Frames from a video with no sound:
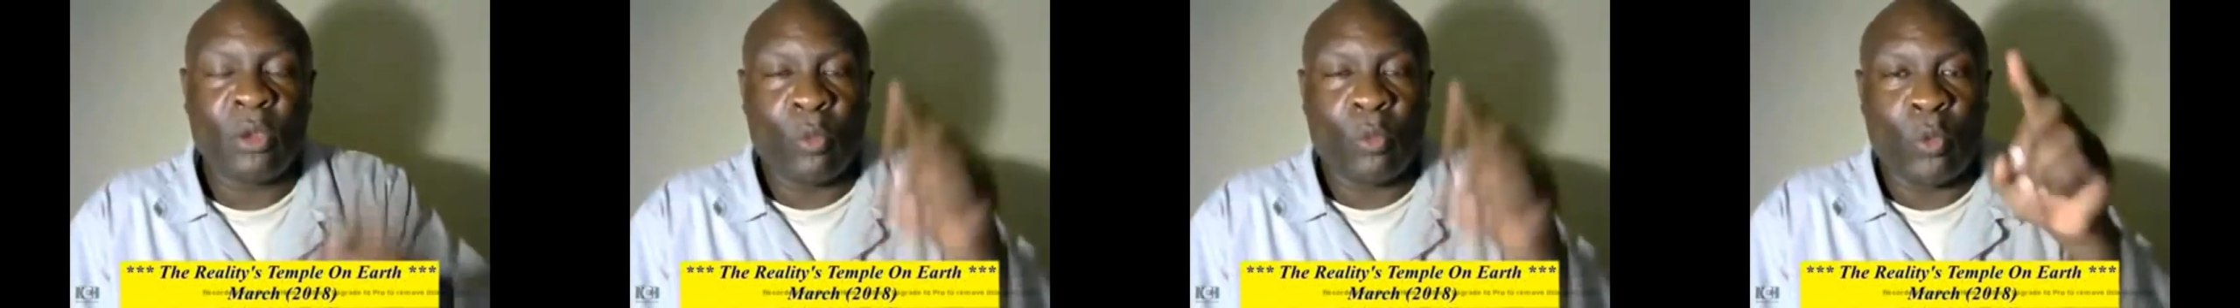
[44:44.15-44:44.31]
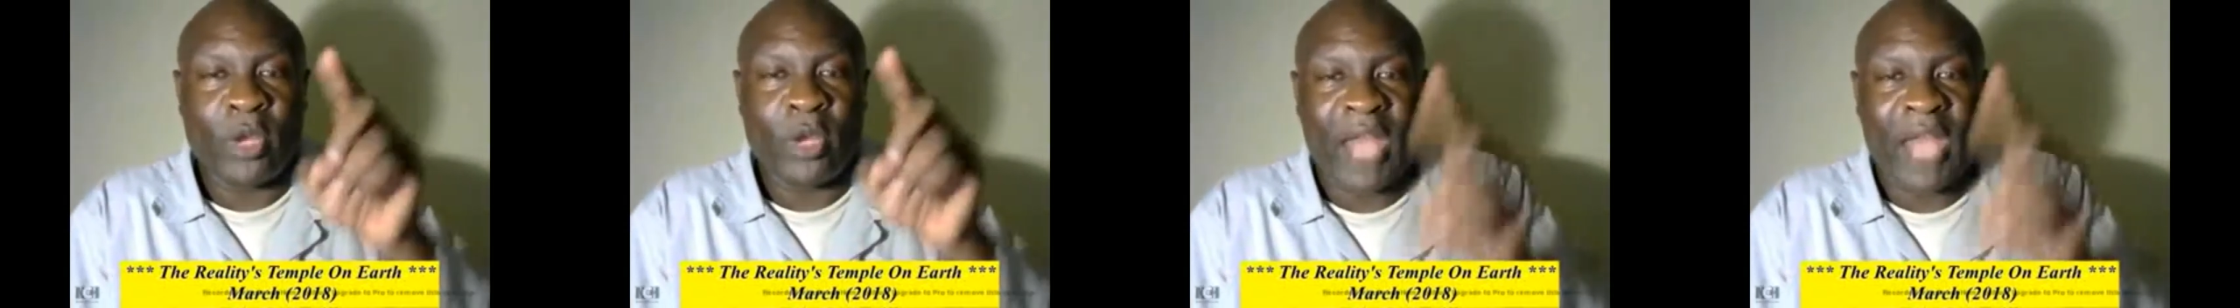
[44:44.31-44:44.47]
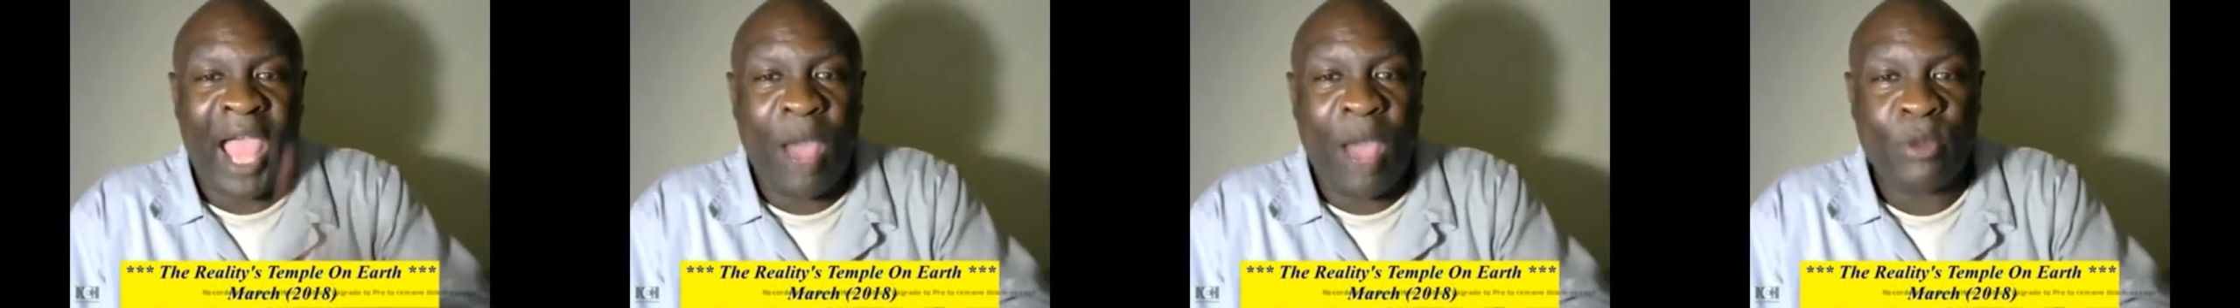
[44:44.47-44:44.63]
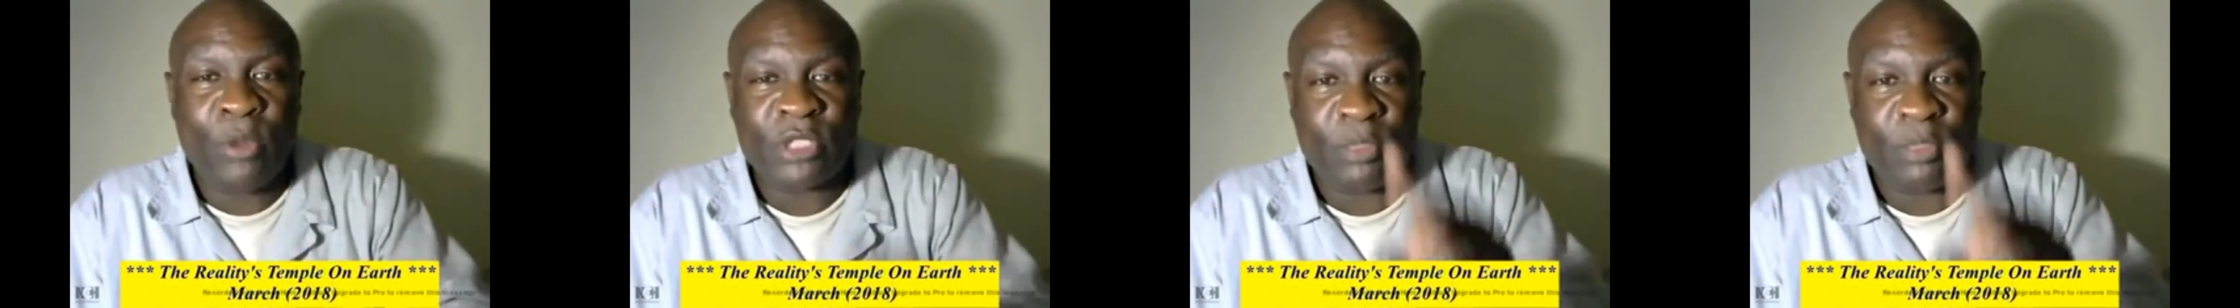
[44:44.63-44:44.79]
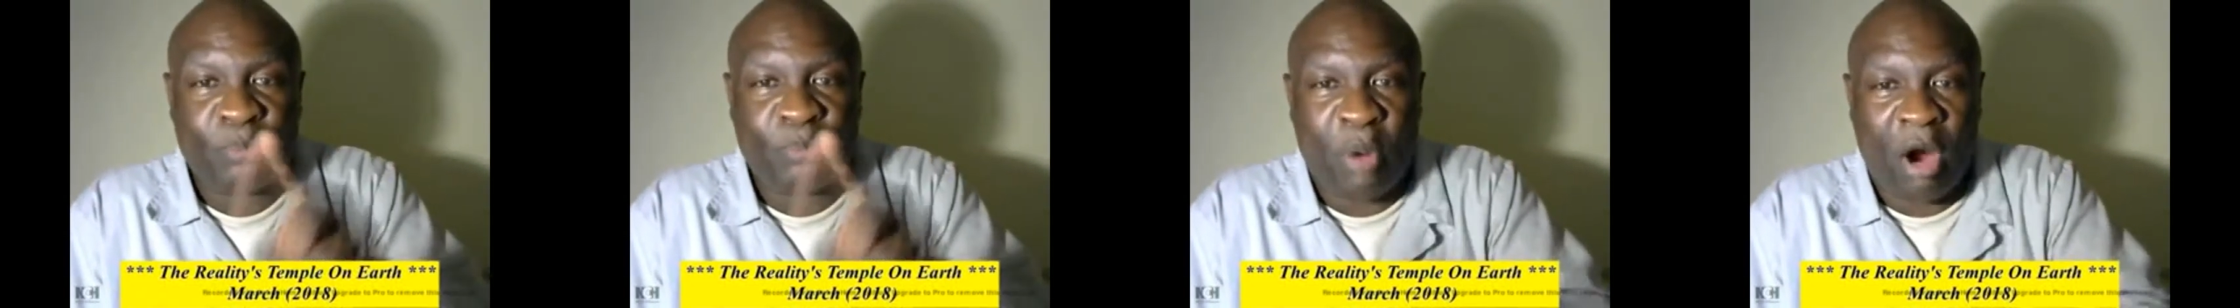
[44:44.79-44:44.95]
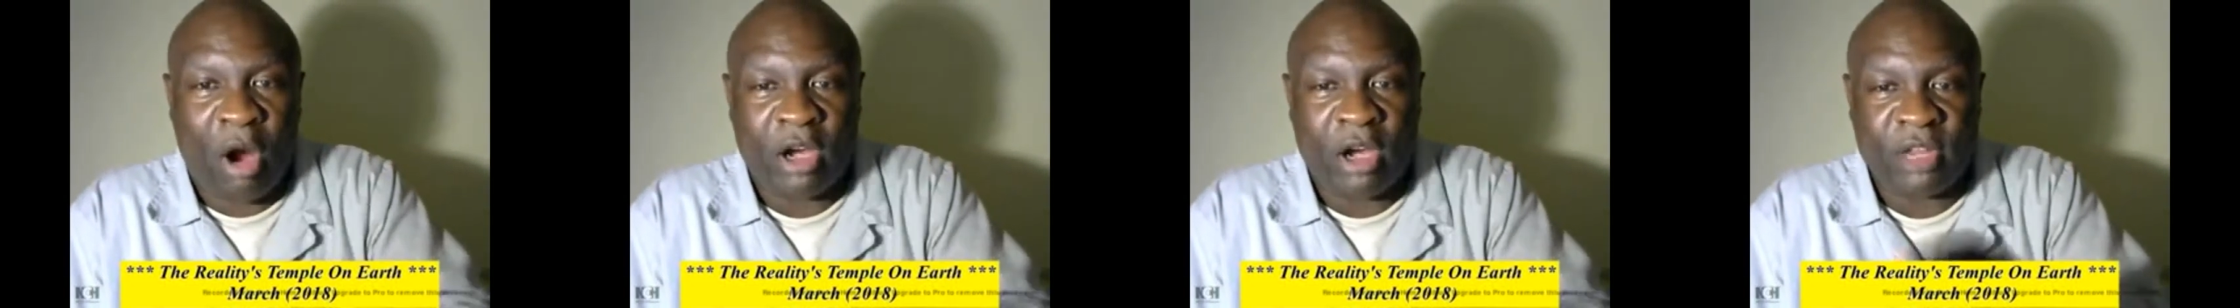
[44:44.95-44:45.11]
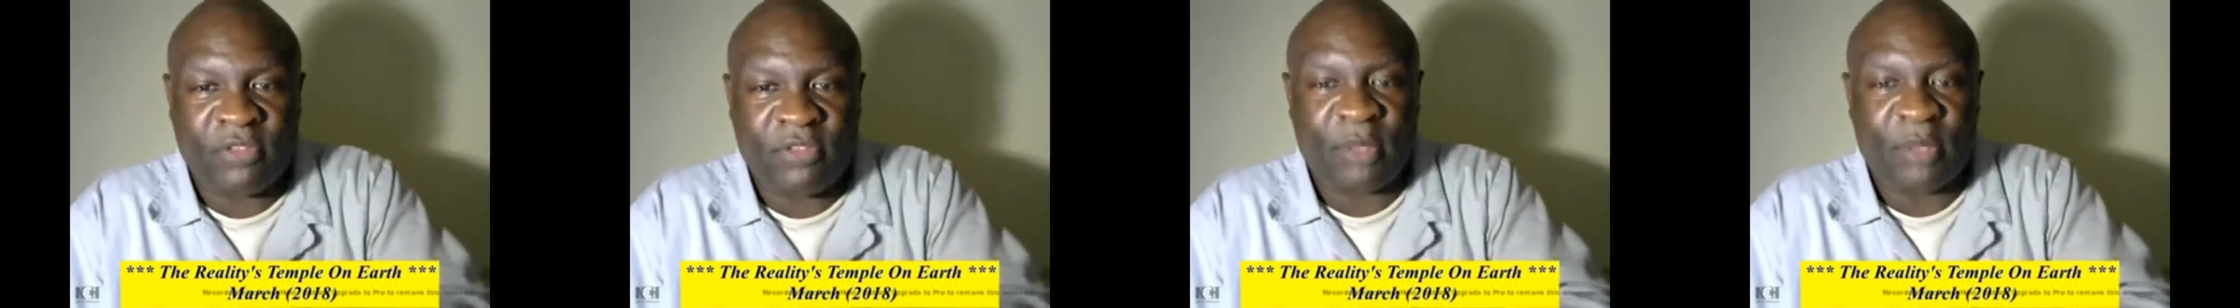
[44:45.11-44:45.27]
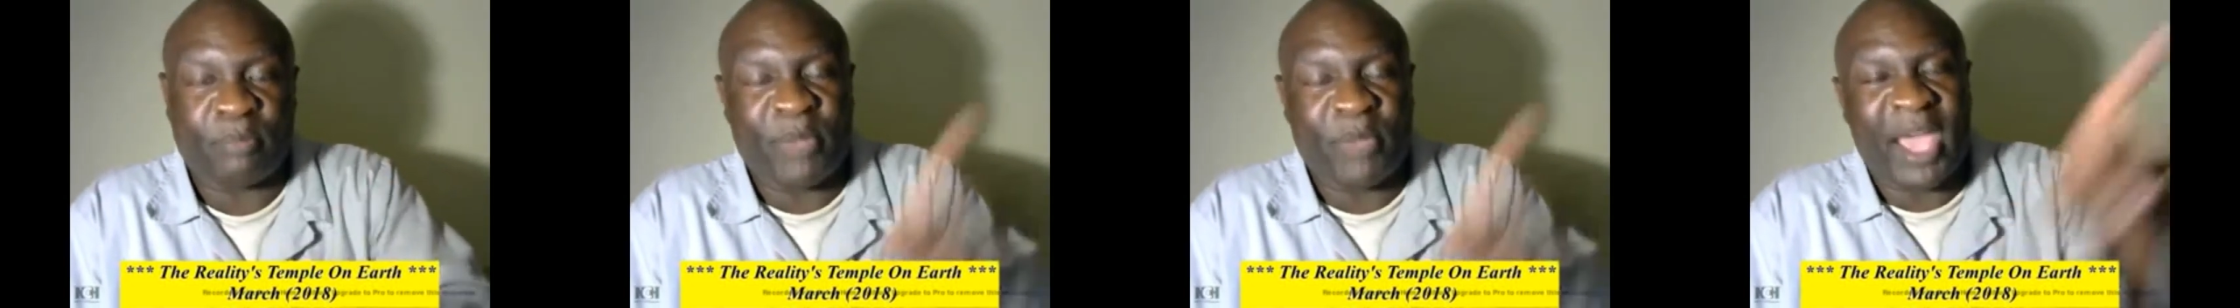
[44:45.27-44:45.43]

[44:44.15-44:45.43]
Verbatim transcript: when I was a part of it